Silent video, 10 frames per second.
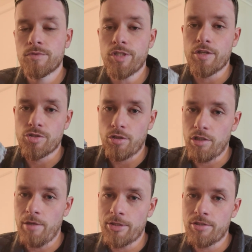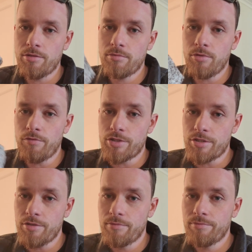Yeah, chocolate Lamington,
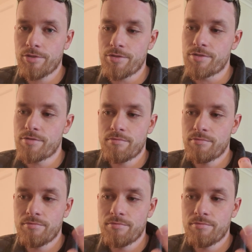obviously, because,